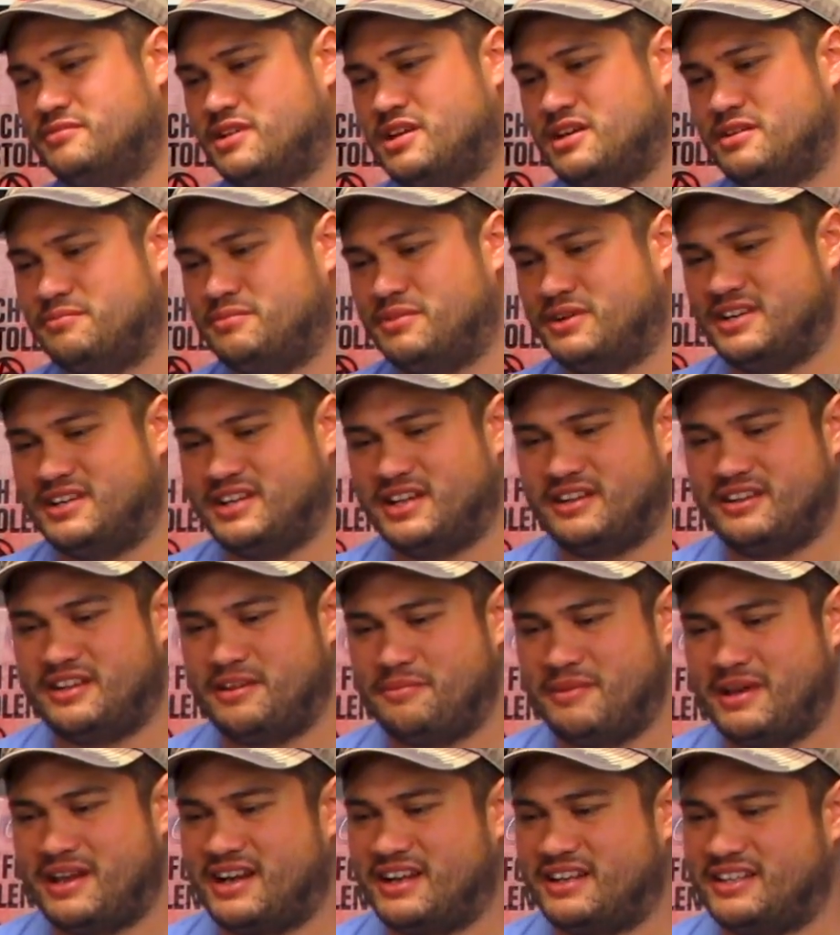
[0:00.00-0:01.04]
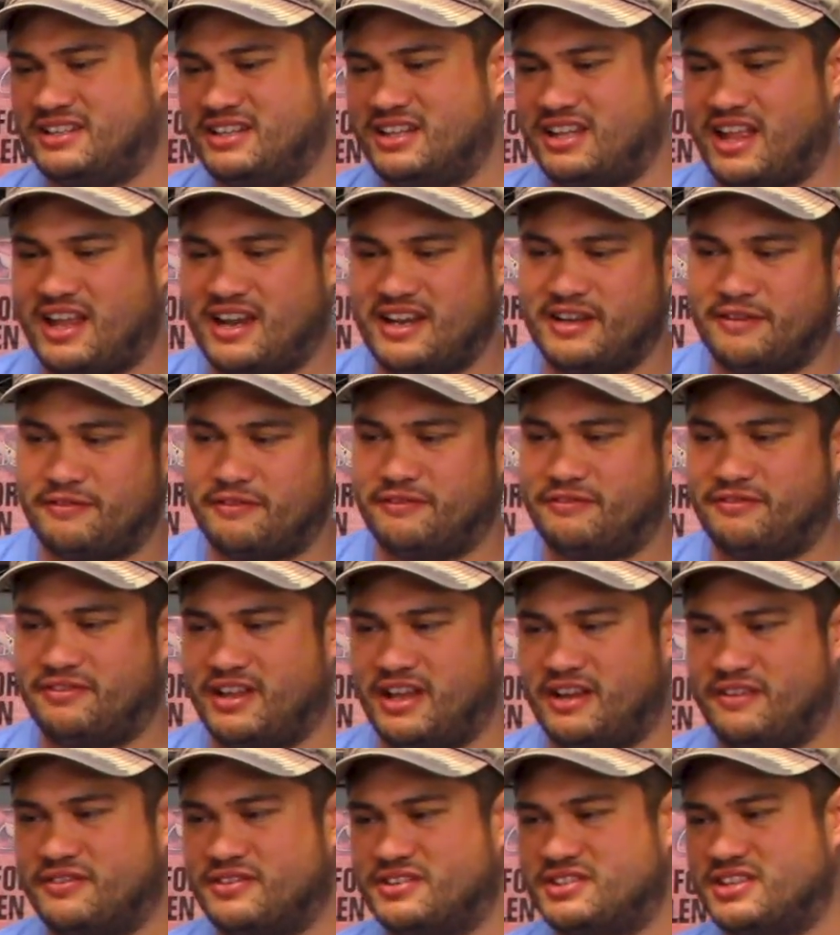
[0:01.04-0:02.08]
But they made a lot of different
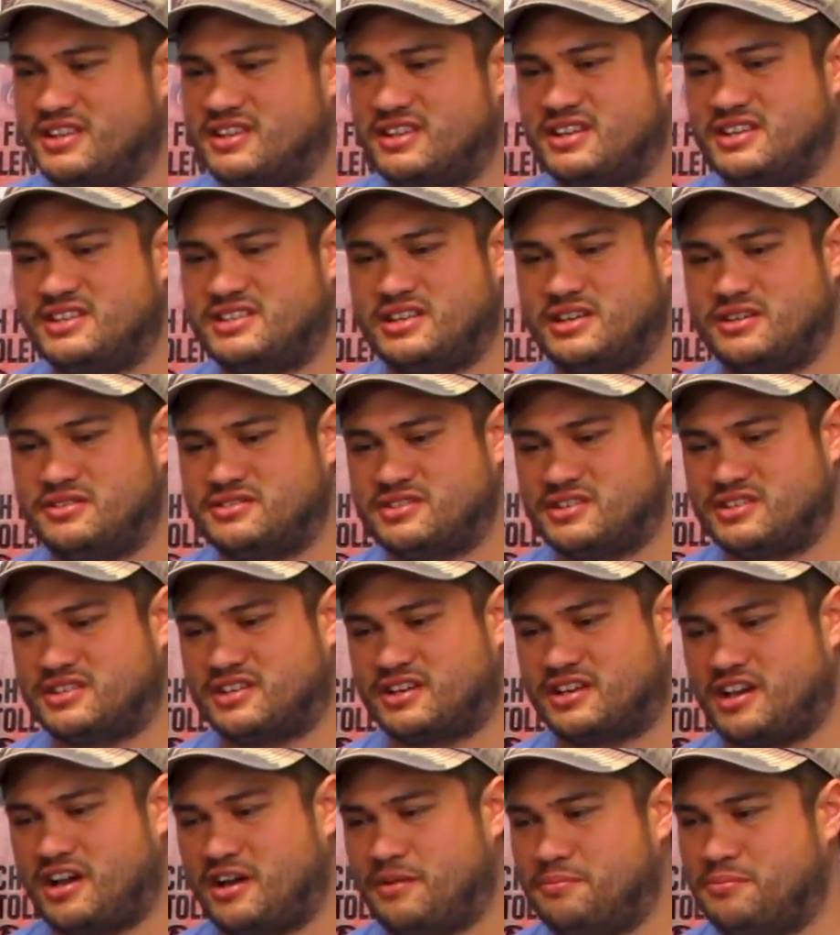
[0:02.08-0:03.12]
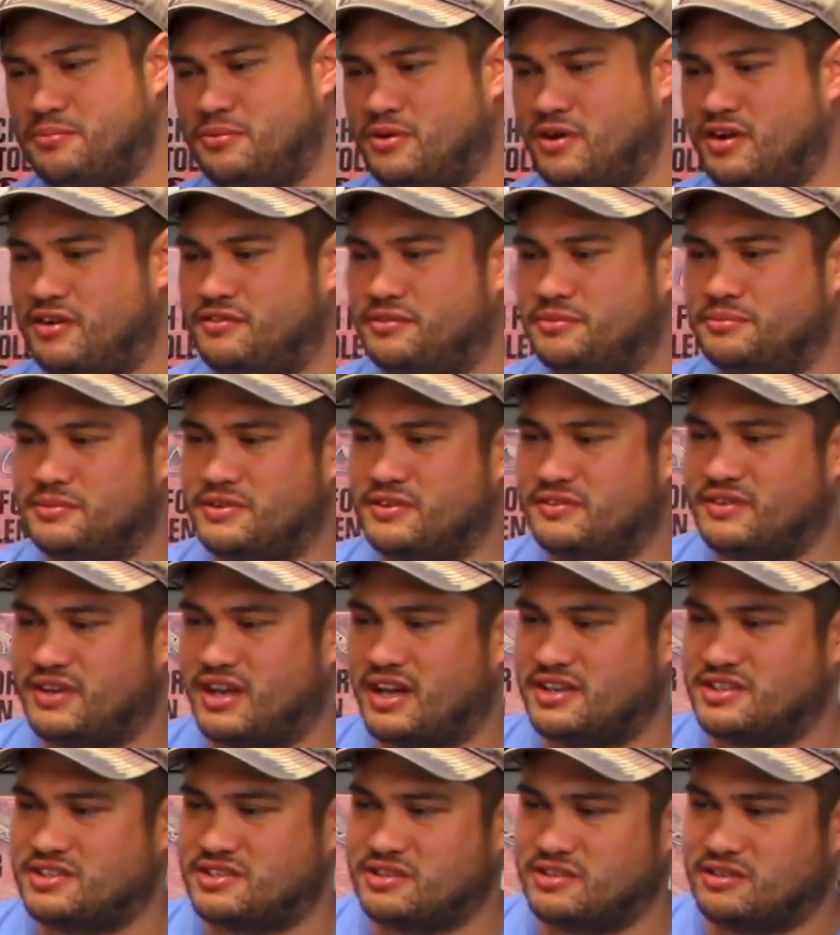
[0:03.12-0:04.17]
flavors of this. Here's just a couple of them. You've
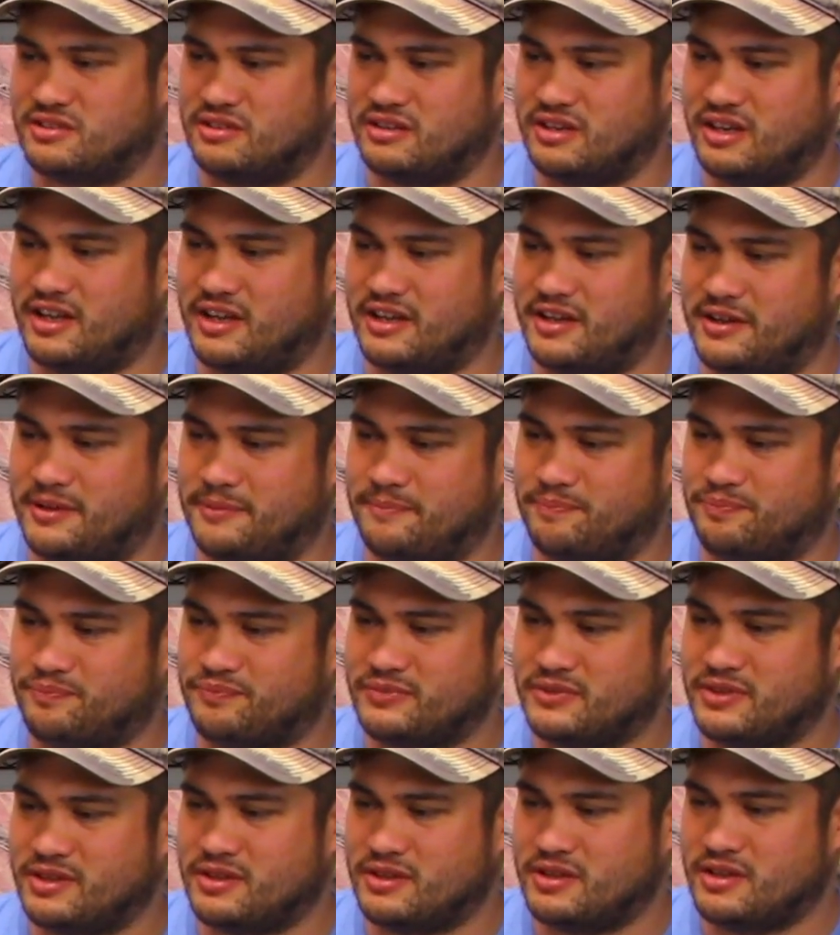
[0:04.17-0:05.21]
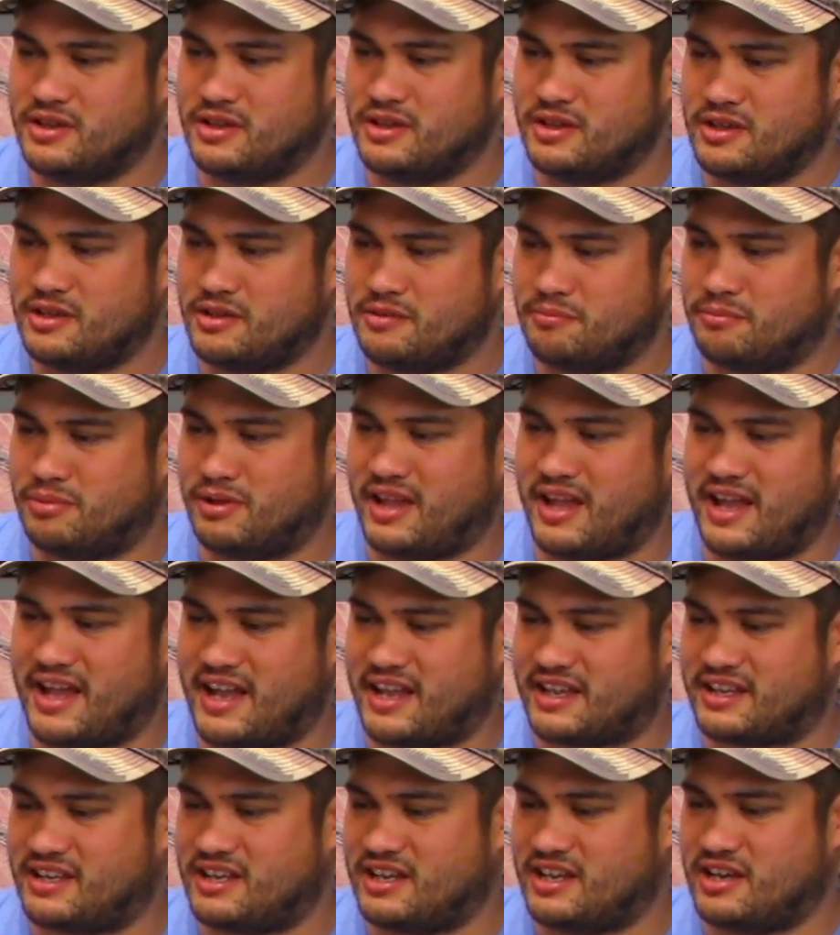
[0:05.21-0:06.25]
got your
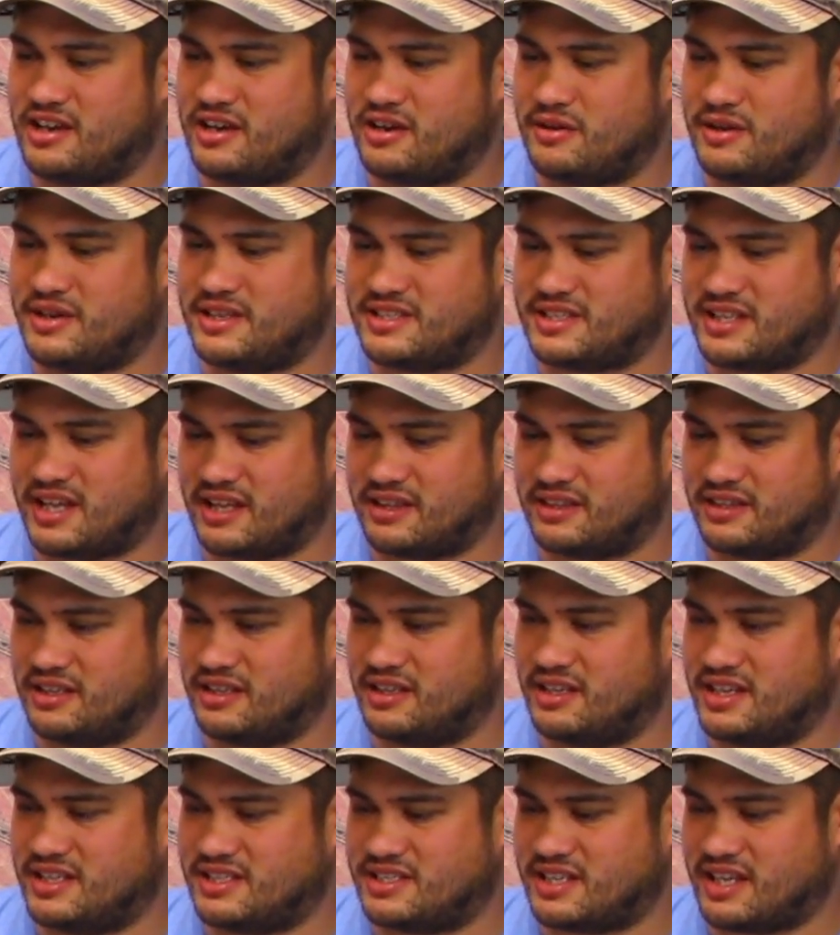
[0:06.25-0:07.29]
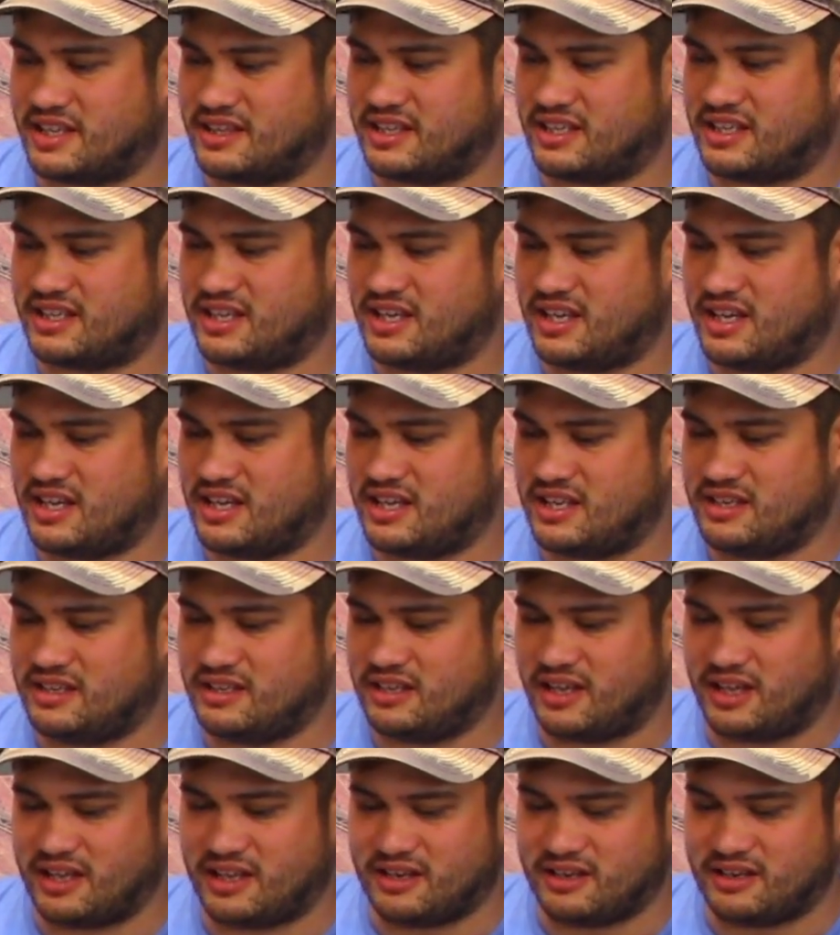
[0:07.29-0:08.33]
black here. He's got the kit,
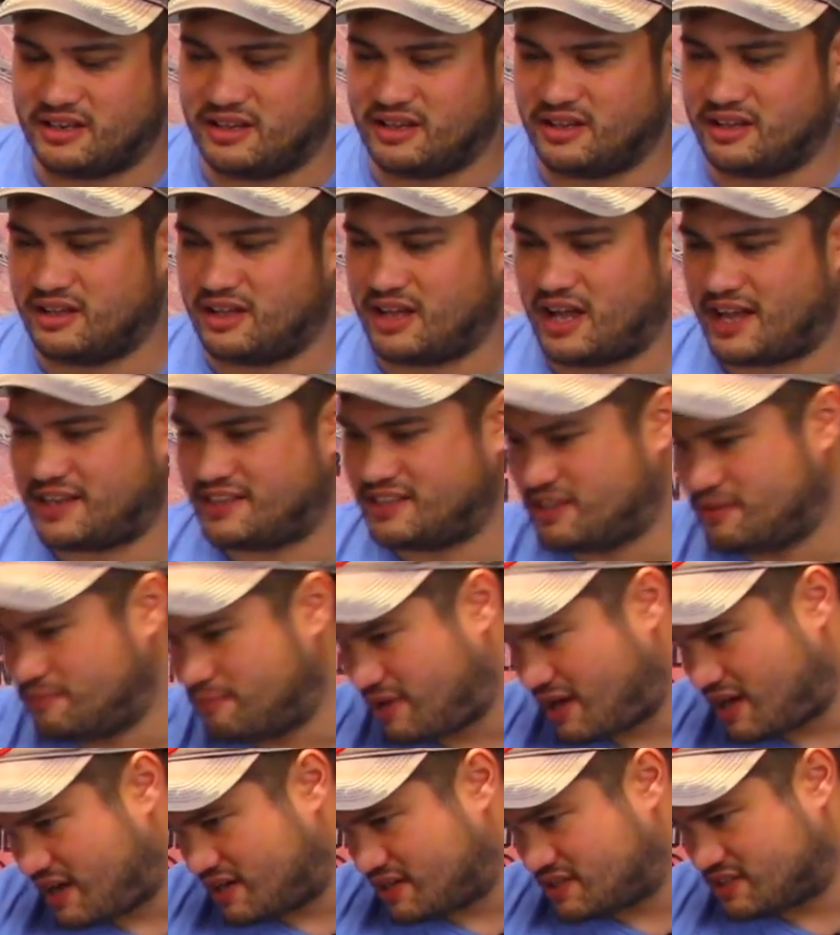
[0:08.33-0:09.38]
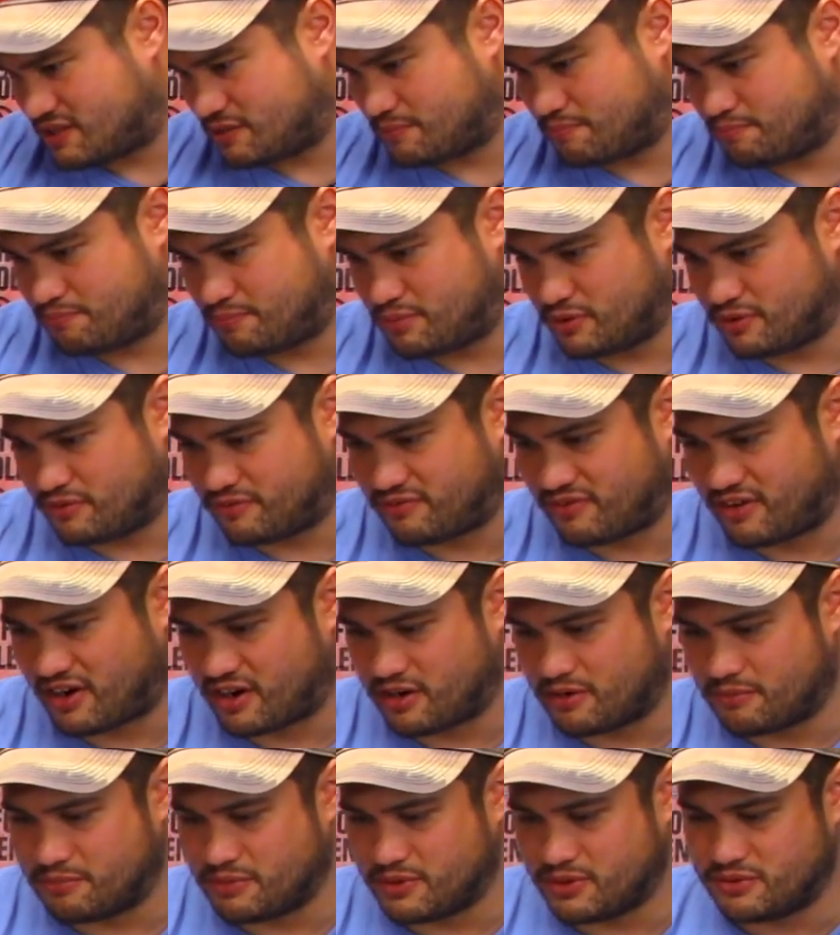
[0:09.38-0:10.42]
and I did manage to put
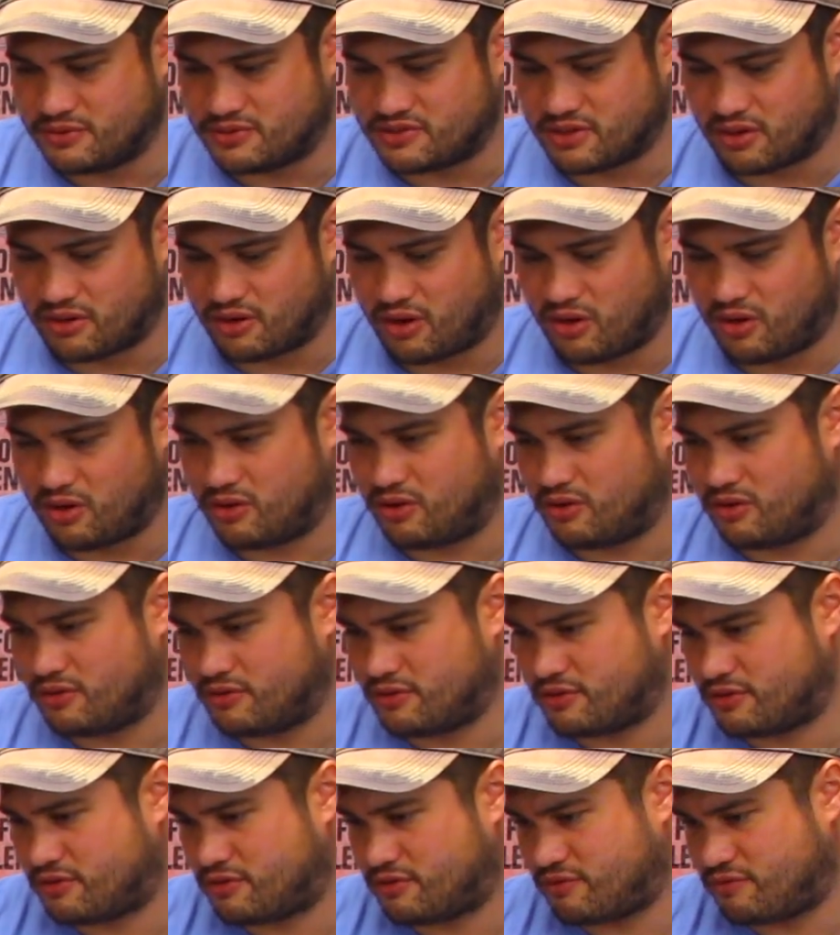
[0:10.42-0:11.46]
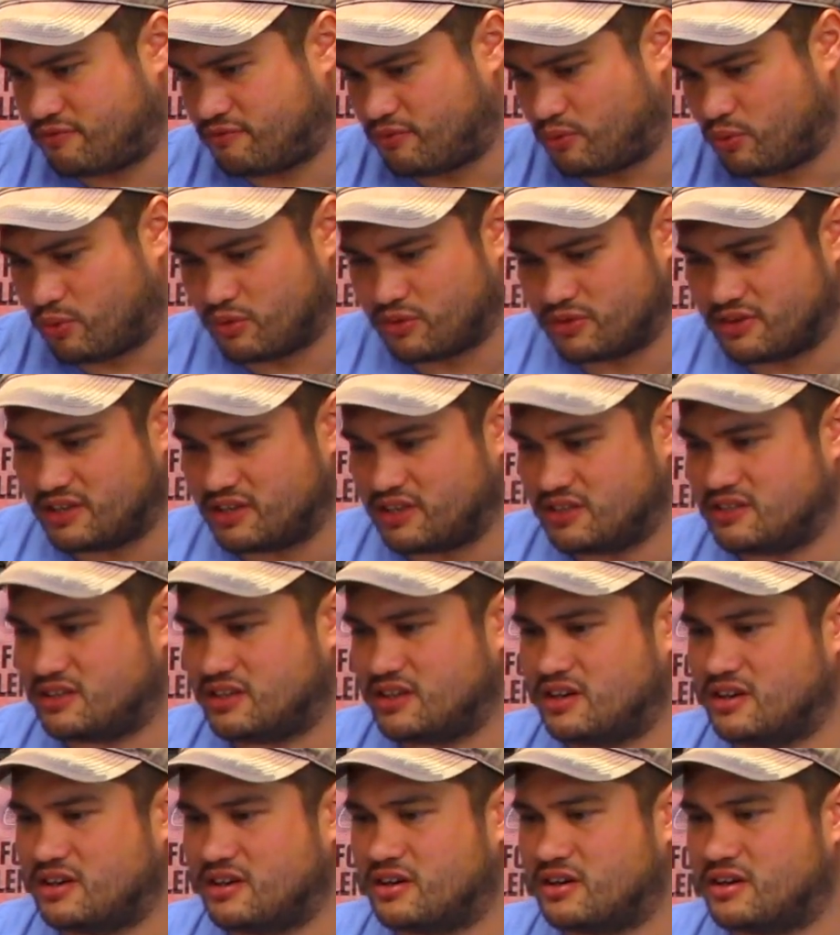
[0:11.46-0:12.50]
fire boots on all 4 of these here.